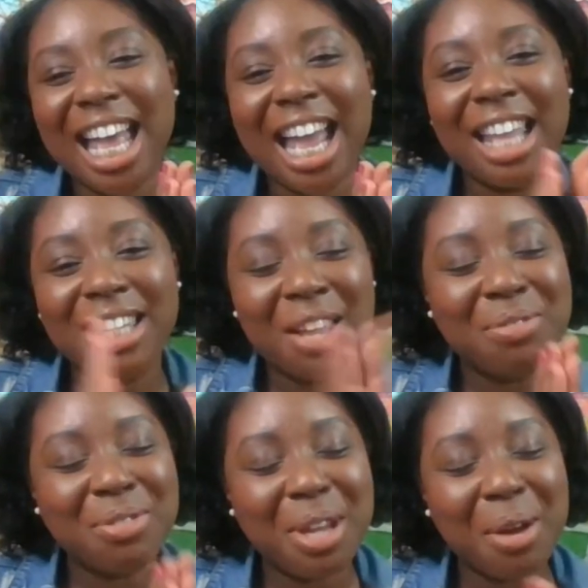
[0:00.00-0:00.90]
I
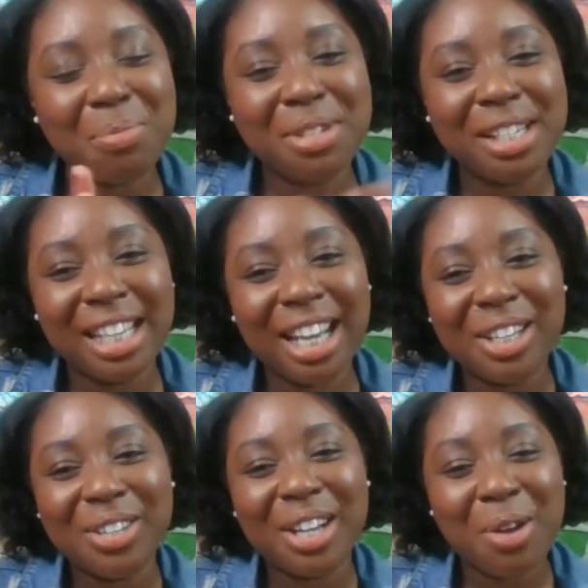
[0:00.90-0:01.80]
love you. I
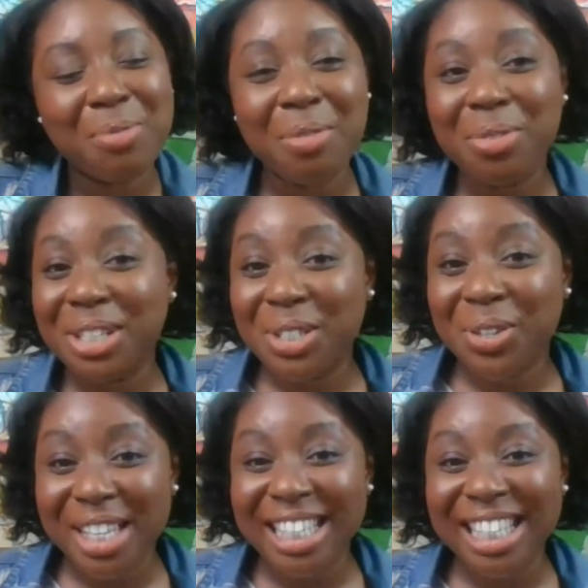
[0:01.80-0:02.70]
appreciate you. And I hope everyone
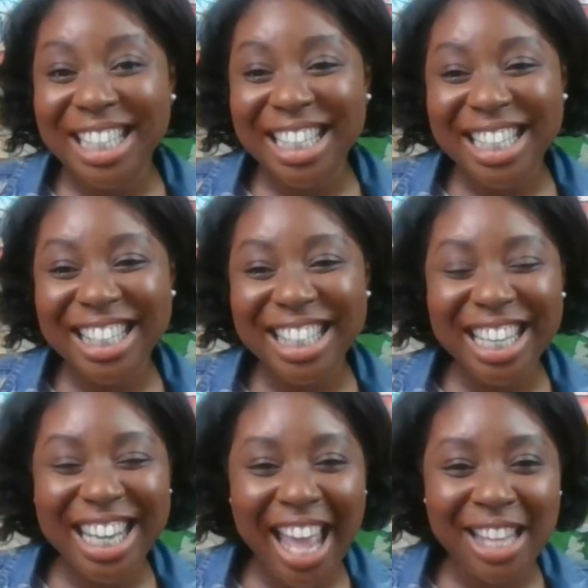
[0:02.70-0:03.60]
enjoys it.
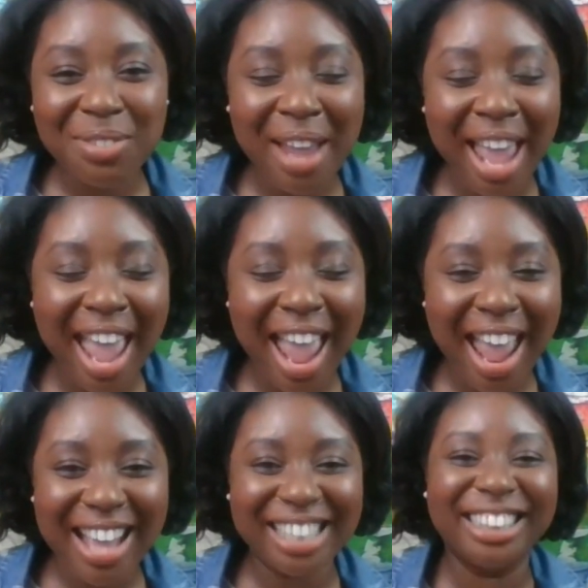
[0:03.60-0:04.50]
See you next week.